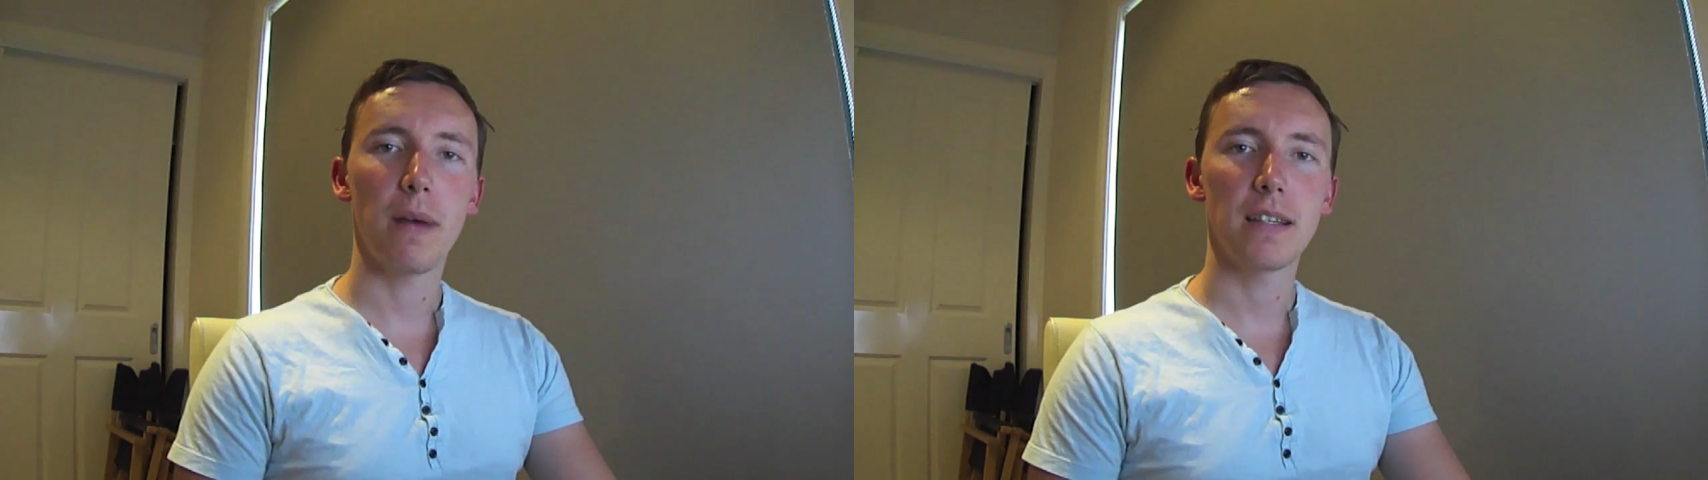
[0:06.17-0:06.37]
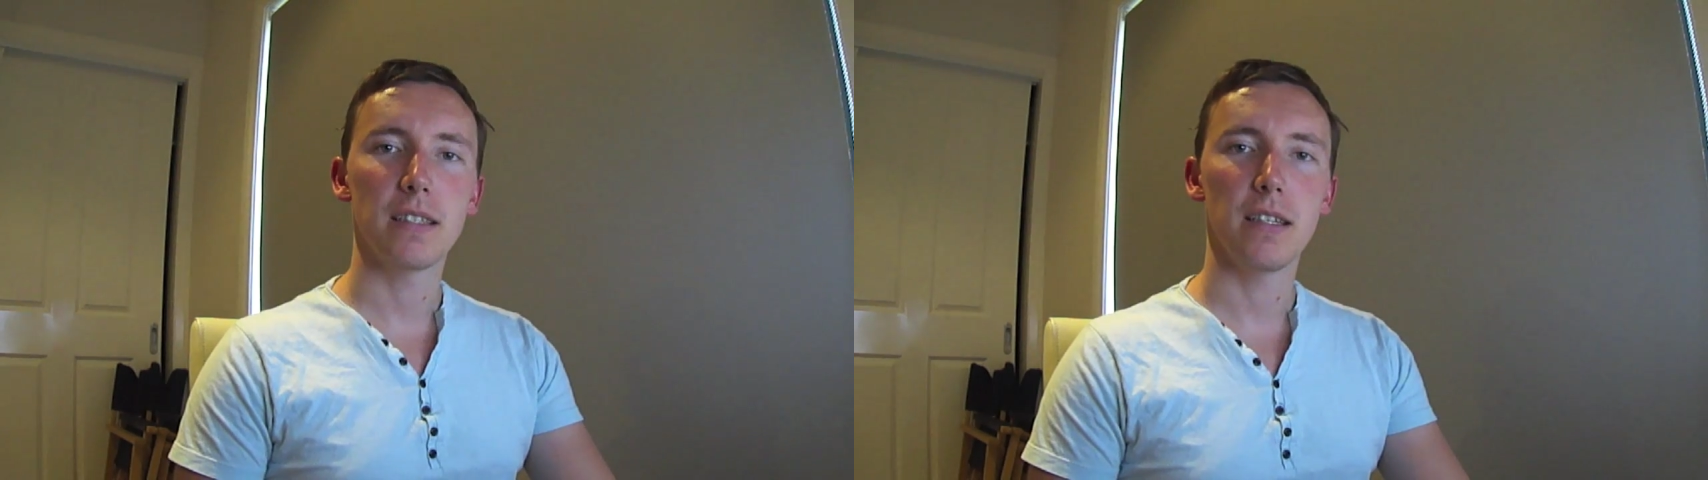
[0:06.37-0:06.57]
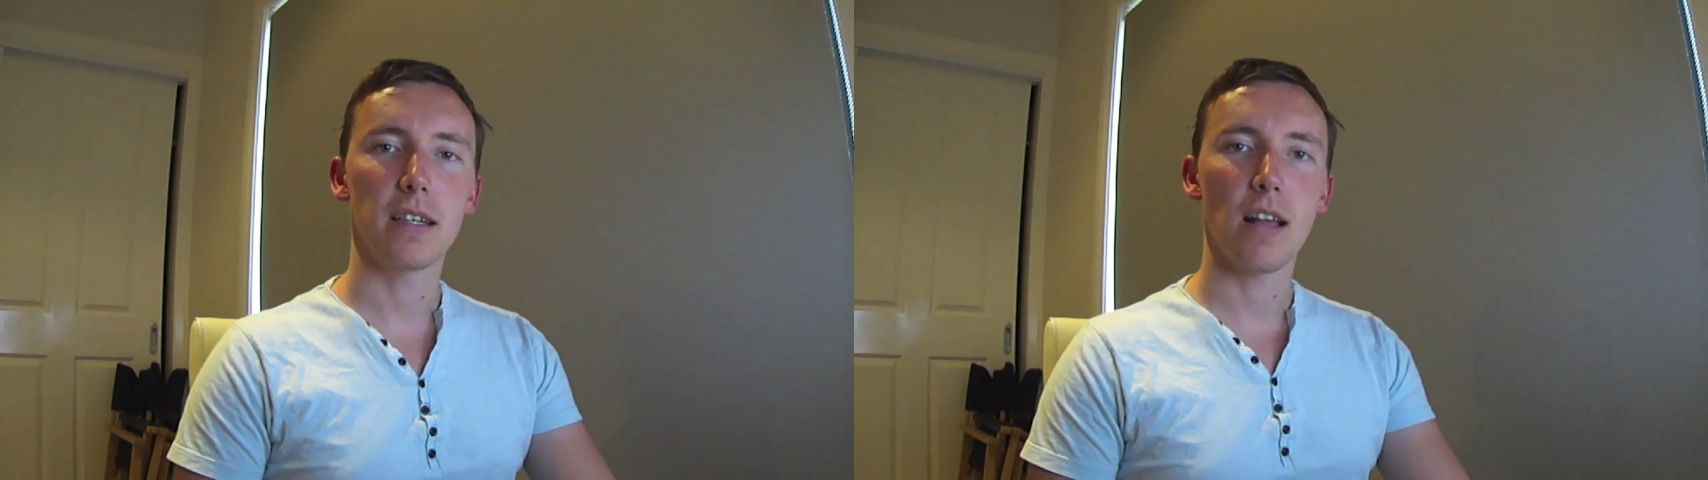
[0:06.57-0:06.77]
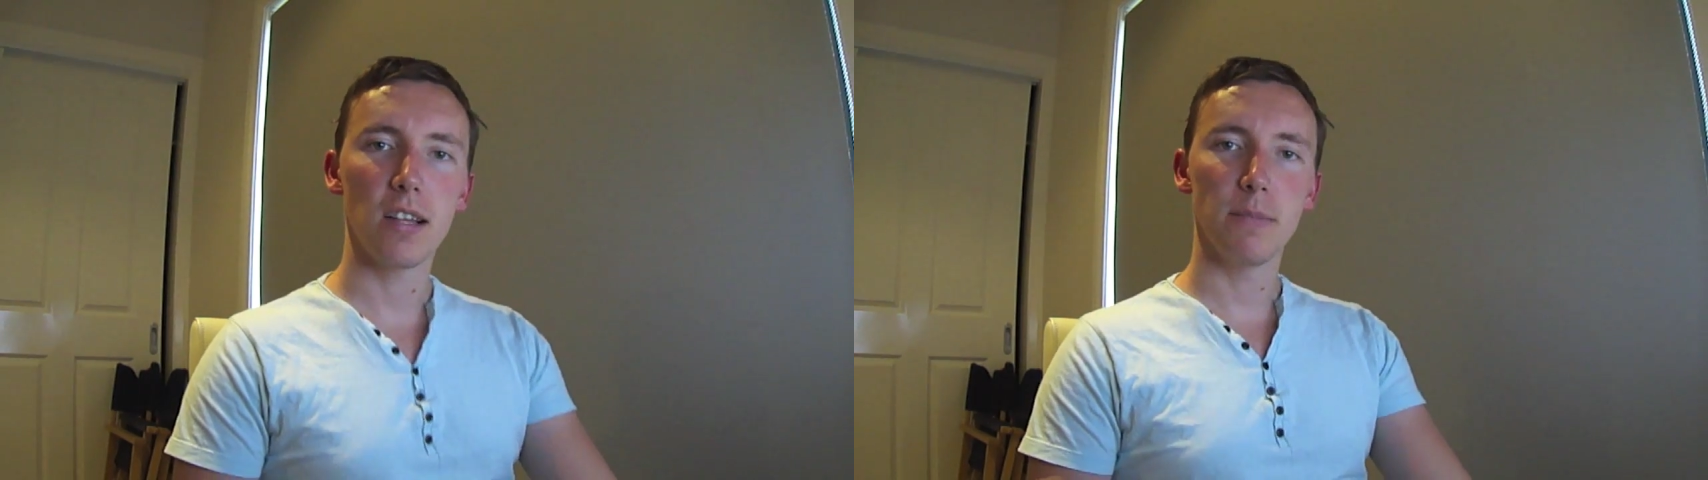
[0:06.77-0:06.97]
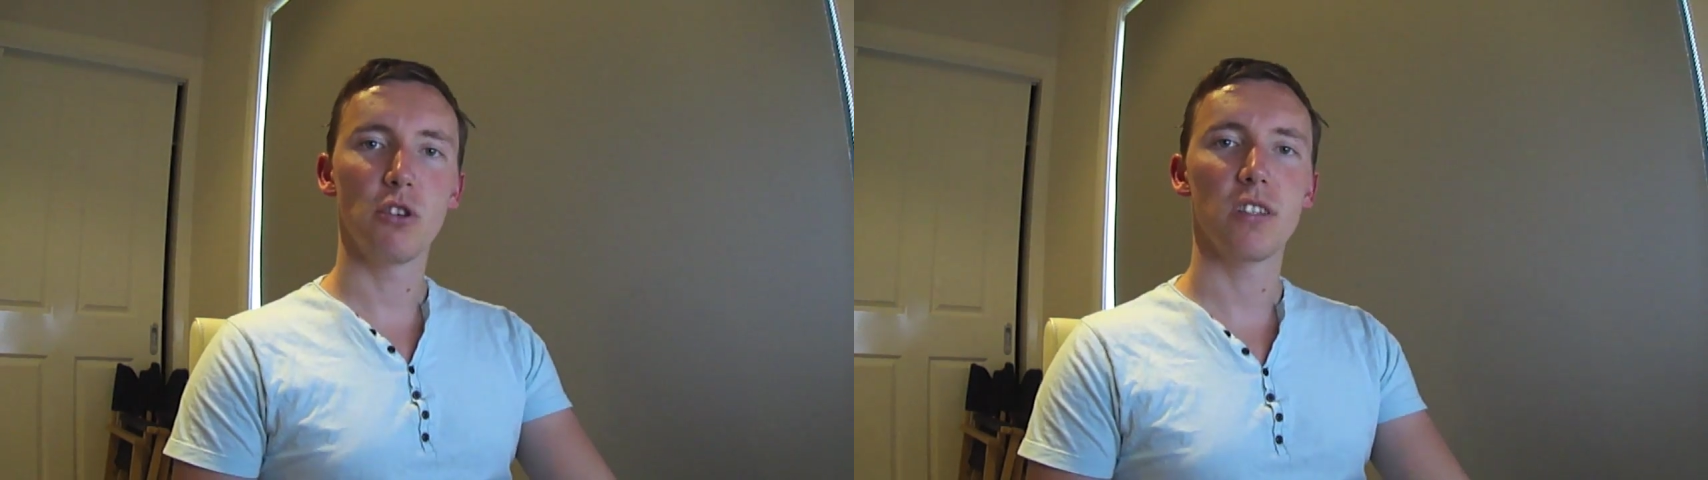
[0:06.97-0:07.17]
back to
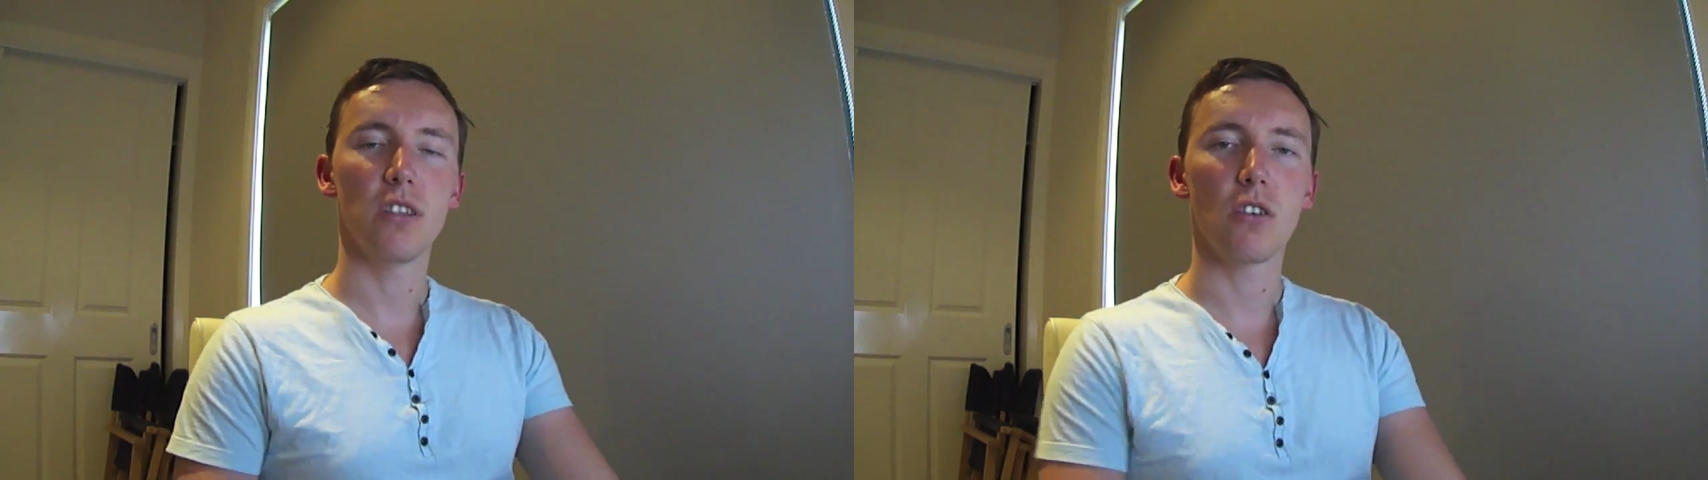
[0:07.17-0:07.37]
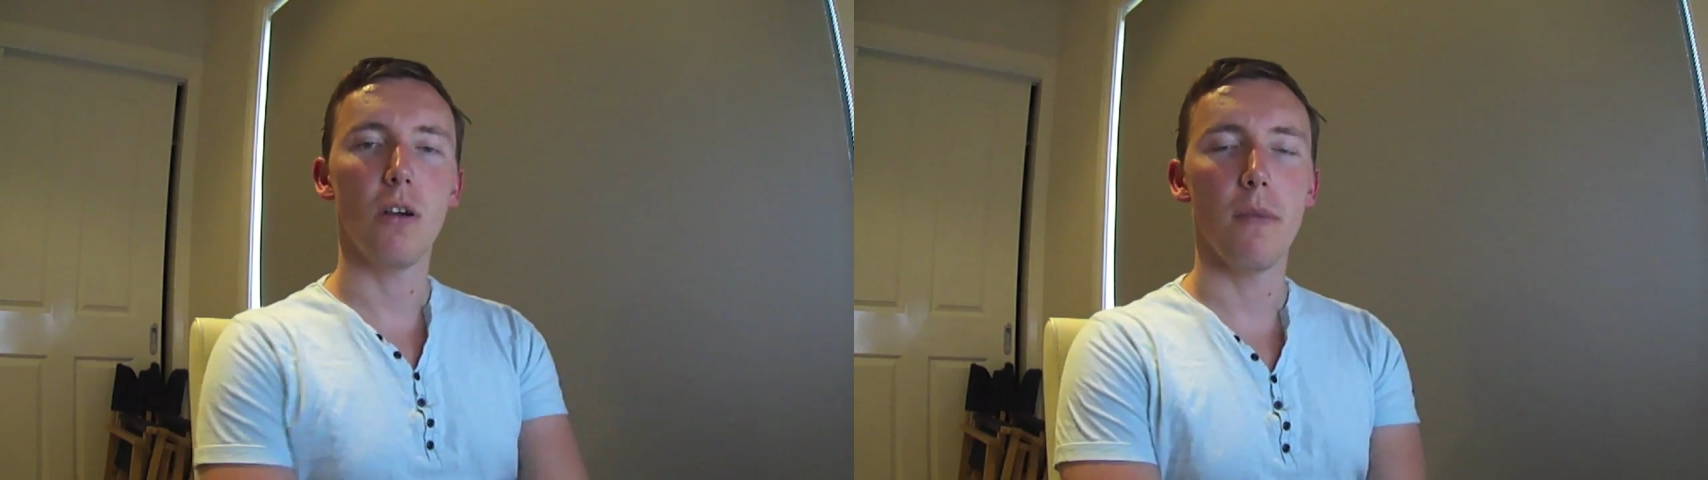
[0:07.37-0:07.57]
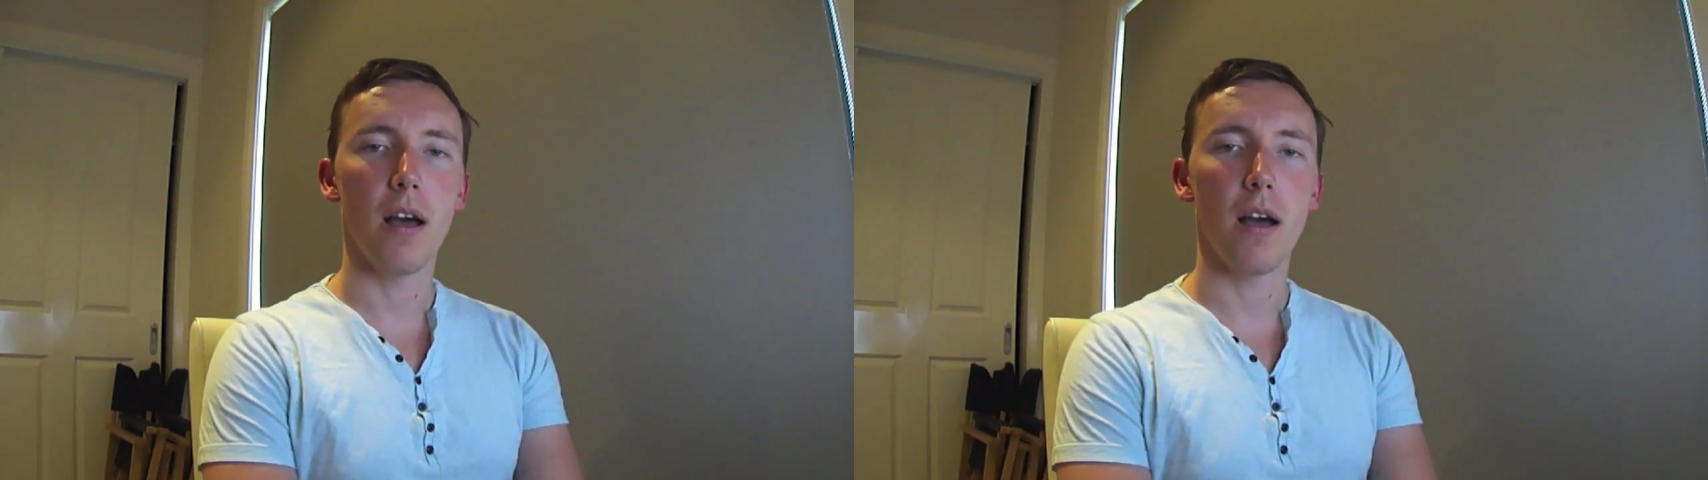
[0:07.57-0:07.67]
carlosmitchells.com.